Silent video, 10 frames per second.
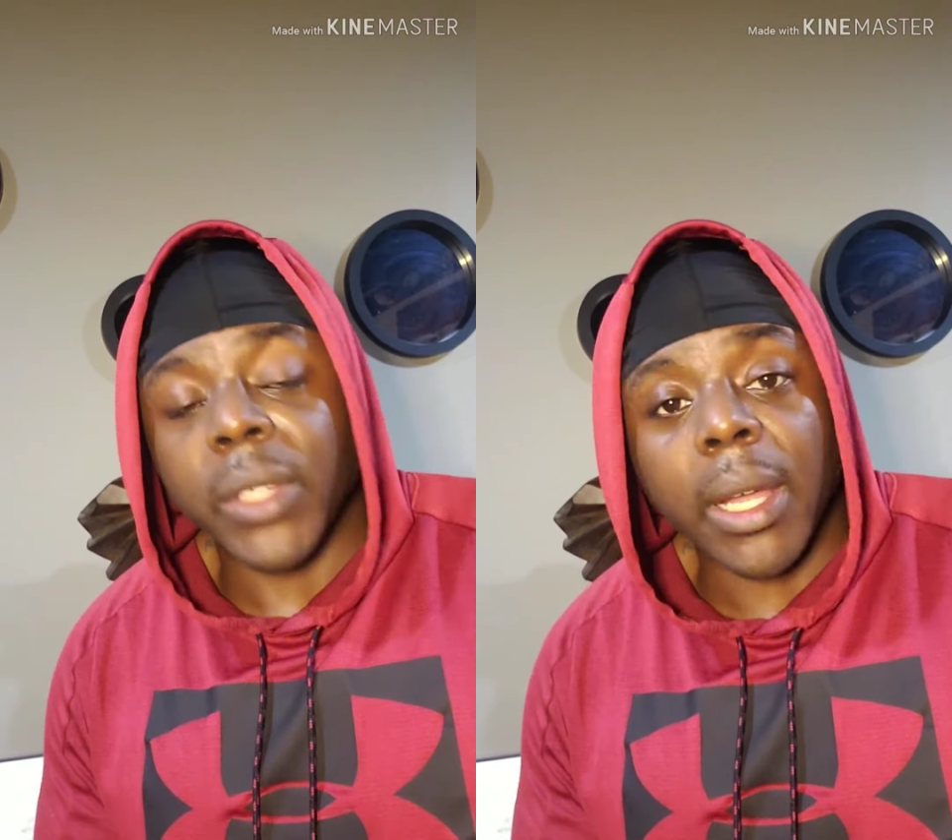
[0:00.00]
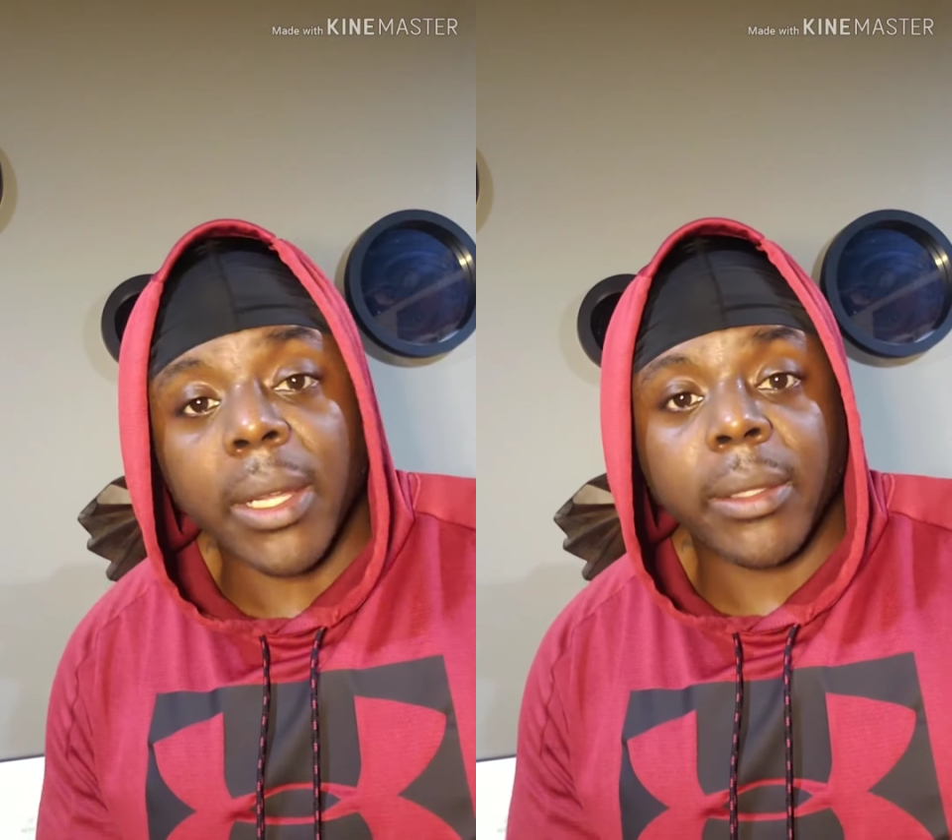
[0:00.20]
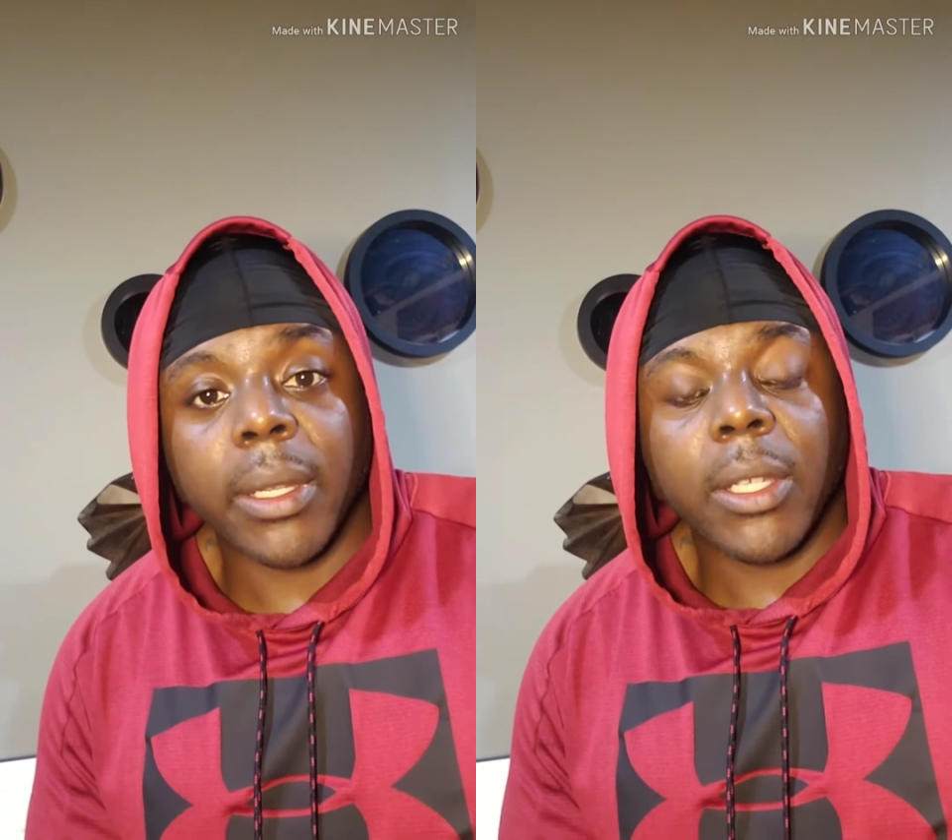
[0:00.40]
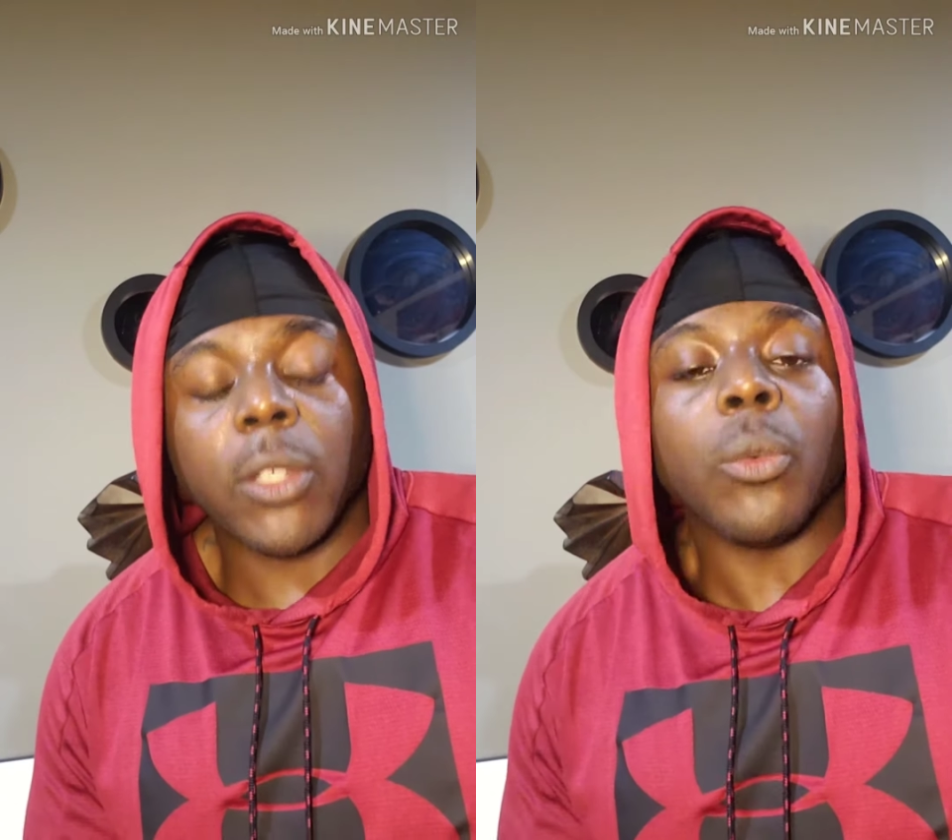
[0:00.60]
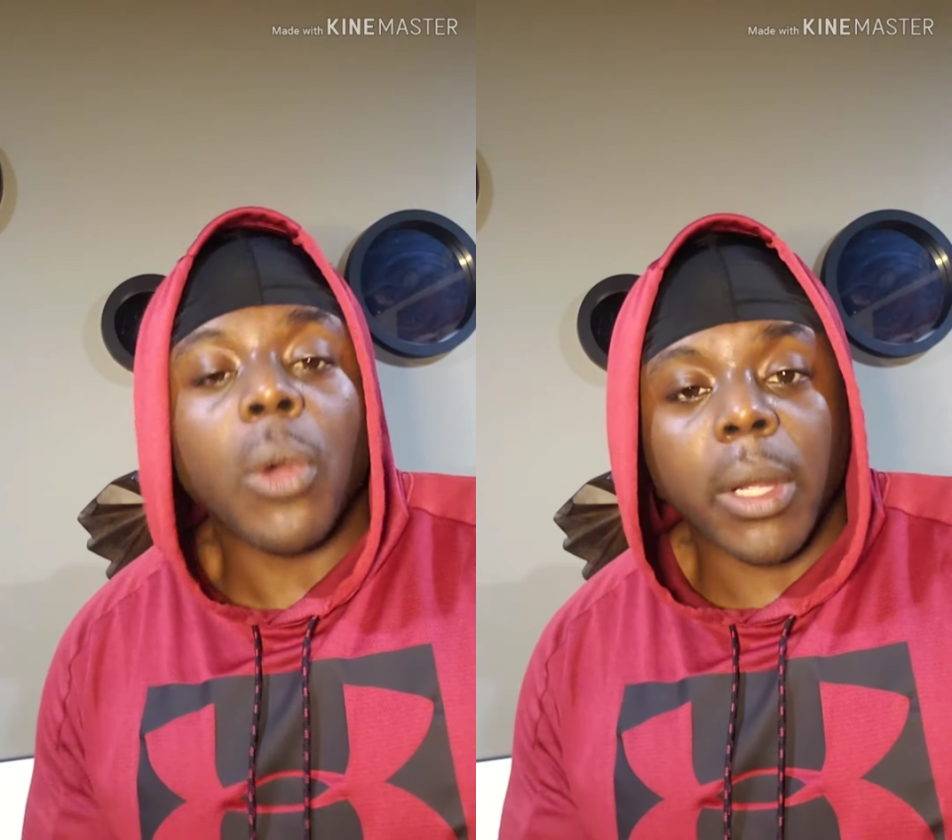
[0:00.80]
done.
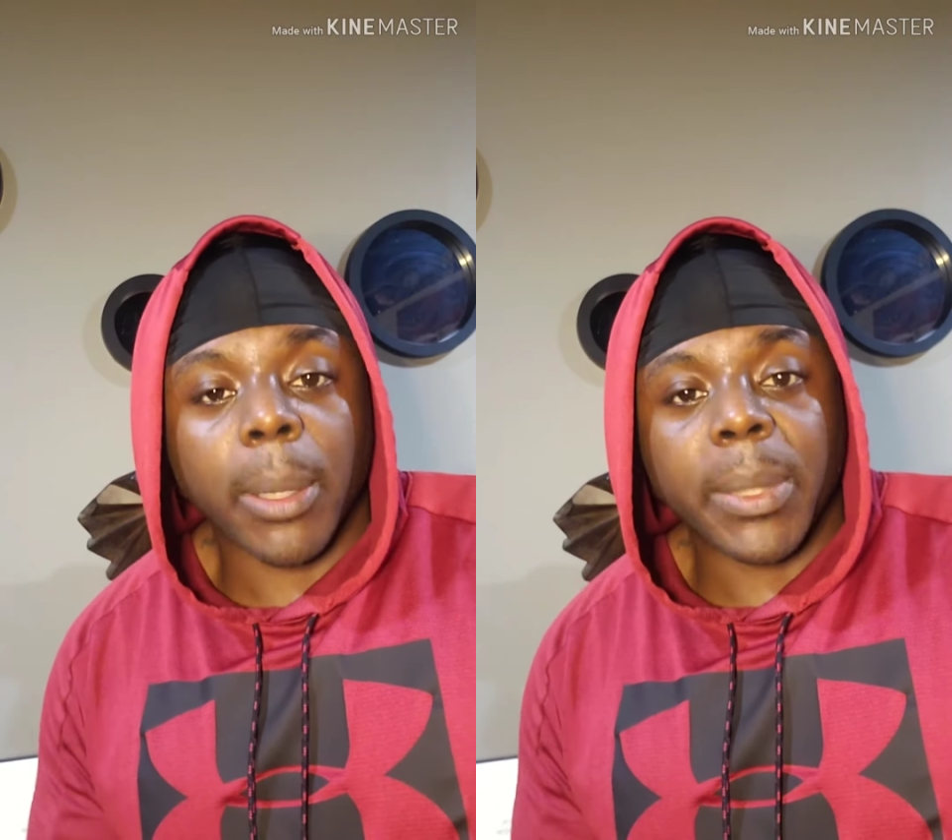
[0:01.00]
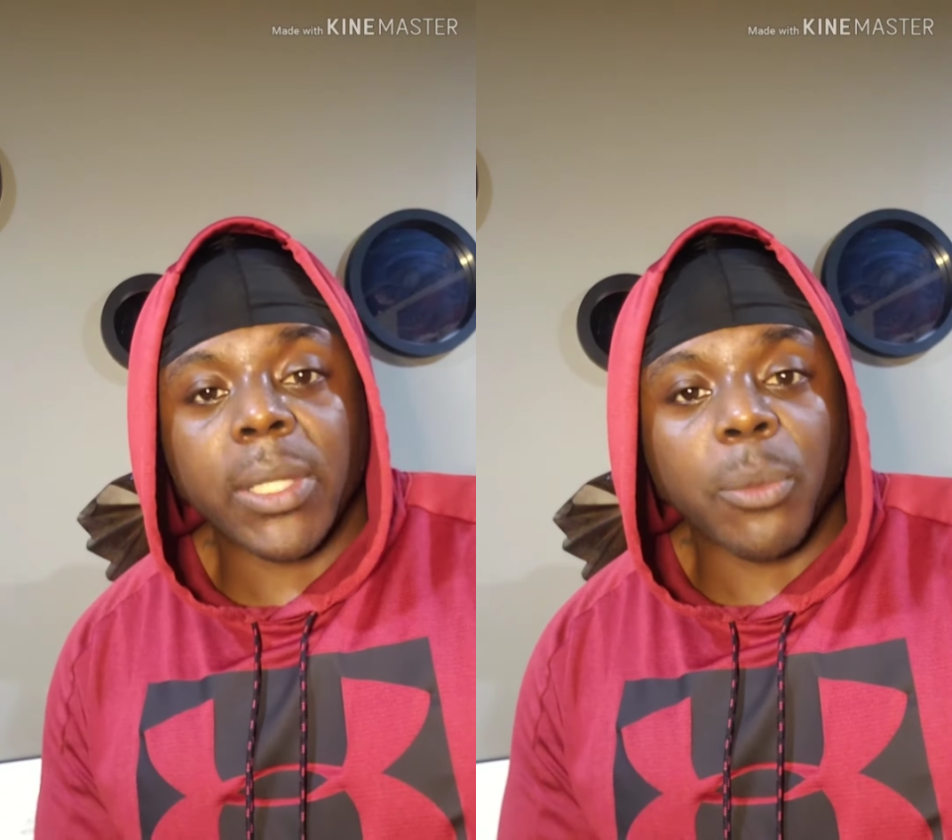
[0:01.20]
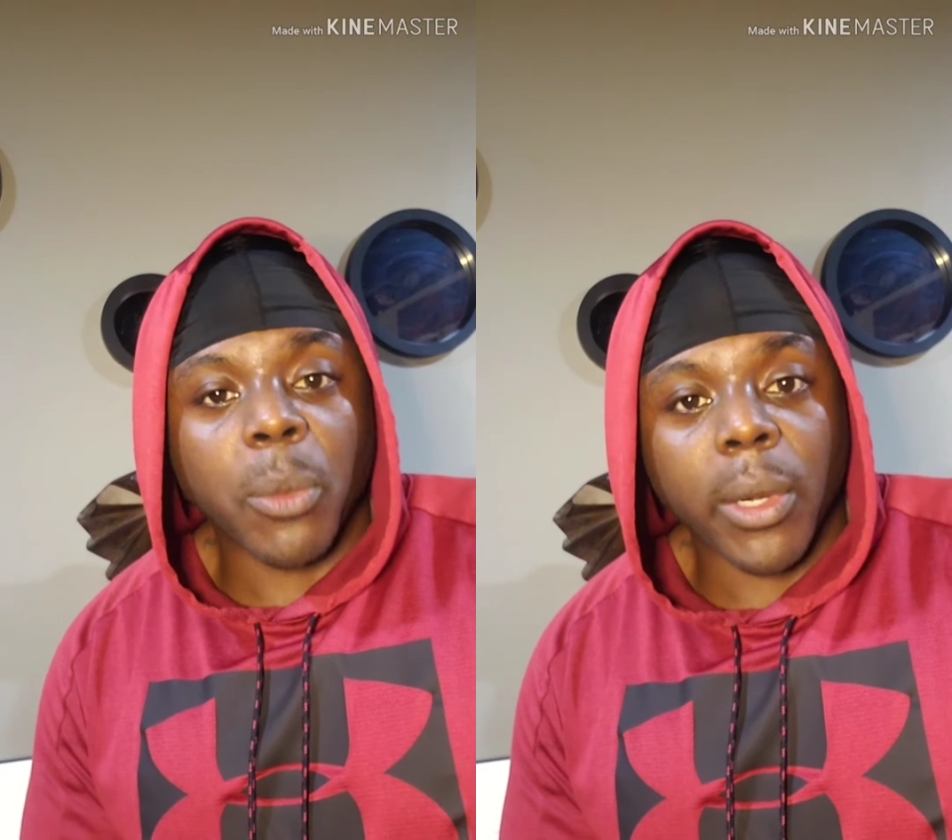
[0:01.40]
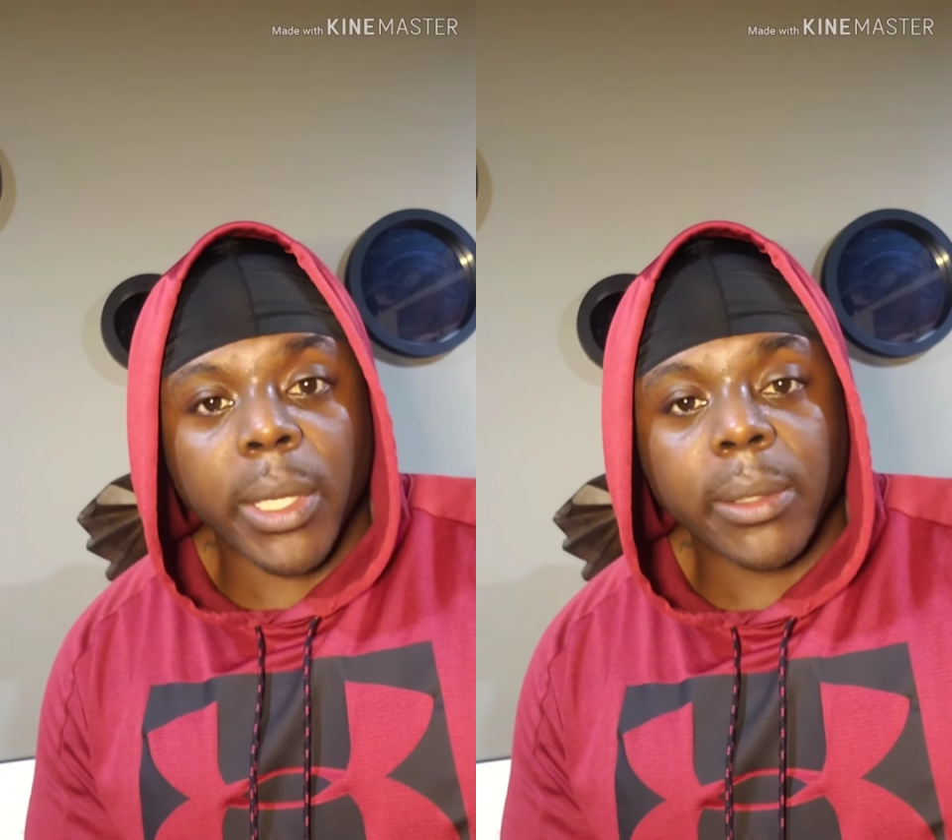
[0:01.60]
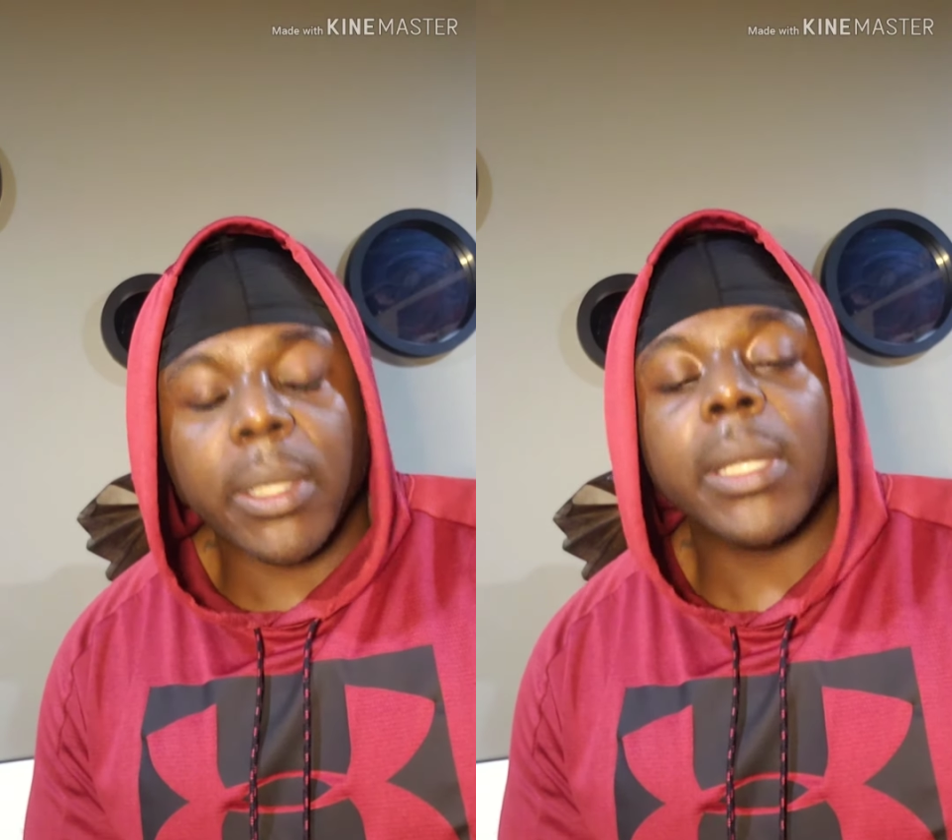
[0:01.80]
You woke up this
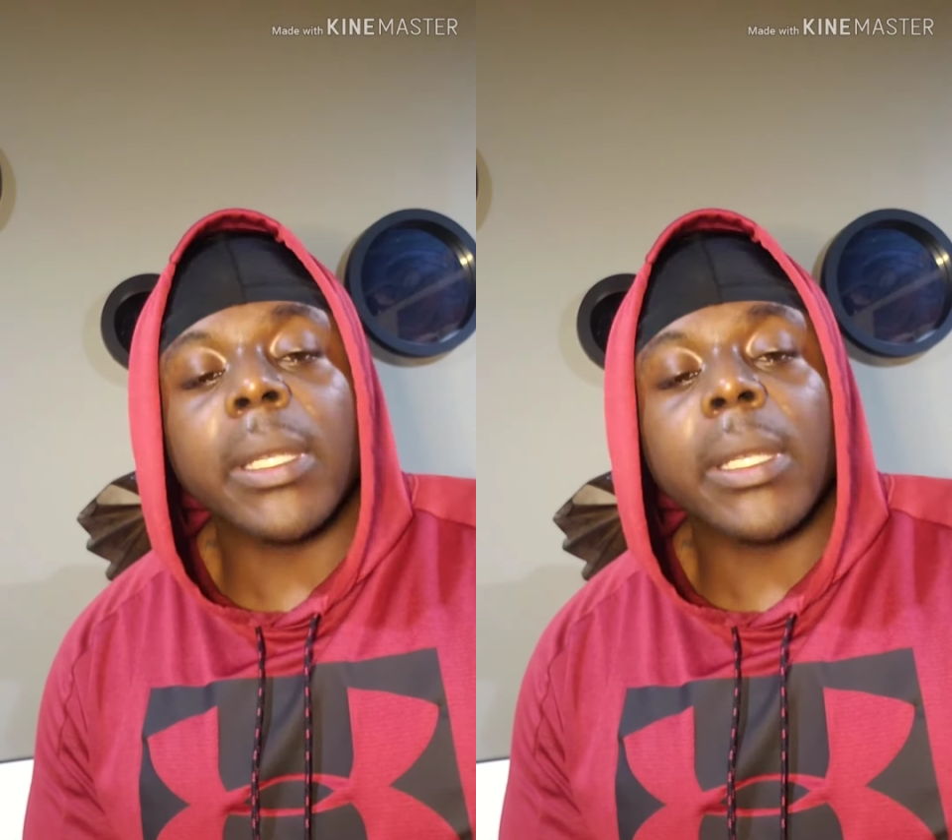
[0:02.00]
morning,